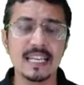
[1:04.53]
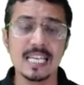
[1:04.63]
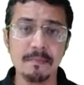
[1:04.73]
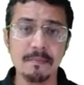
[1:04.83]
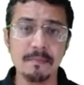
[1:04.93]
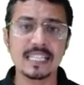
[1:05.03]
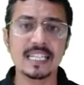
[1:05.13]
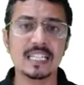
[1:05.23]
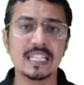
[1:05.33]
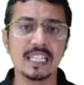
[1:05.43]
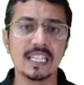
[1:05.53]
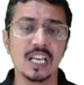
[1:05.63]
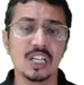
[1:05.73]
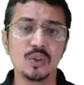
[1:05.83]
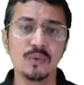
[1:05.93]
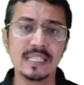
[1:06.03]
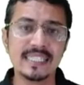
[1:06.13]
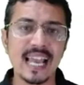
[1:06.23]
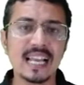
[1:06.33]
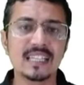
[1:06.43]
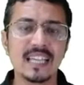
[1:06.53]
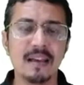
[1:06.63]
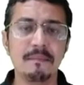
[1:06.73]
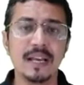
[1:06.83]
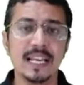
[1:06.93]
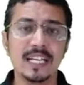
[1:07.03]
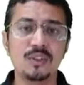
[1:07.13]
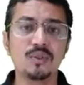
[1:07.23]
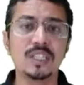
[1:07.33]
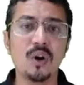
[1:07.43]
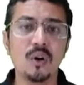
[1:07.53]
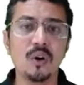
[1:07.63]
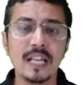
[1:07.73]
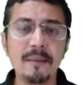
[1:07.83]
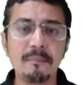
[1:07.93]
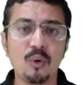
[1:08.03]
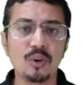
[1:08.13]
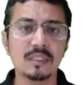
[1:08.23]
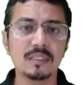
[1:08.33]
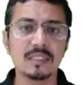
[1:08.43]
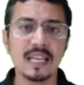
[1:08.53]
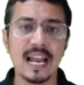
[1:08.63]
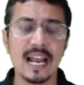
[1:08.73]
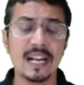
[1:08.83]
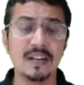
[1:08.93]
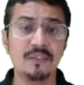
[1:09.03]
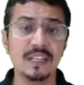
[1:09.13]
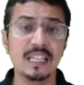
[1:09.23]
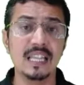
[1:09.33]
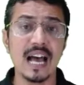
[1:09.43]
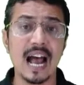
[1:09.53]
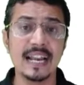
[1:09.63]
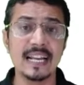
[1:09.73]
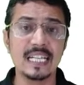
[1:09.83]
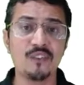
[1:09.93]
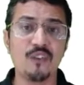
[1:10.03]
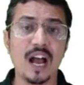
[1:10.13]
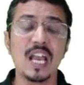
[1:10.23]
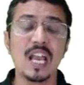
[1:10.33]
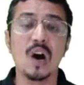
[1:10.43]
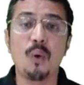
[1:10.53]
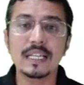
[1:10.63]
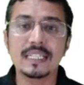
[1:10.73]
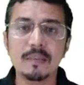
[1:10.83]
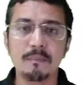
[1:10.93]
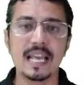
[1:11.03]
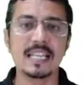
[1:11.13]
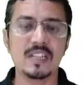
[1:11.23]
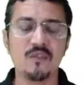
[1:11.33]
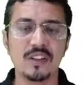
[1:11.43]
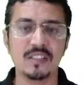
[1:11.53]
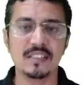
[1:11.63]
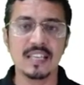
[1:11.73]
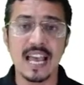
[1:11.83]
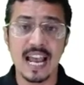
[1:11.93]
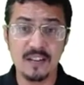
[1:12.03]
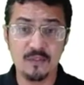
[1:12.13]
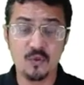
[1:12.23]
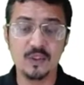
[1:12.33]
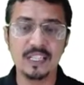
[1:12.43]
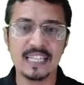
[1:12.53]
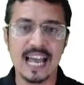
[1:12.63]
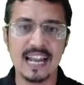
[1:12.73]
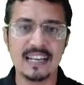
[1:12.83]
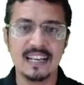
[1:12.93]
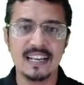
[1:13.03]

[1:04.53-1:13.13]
immediately you will check them into the online portals and will identify what is the price difference. And if you feel that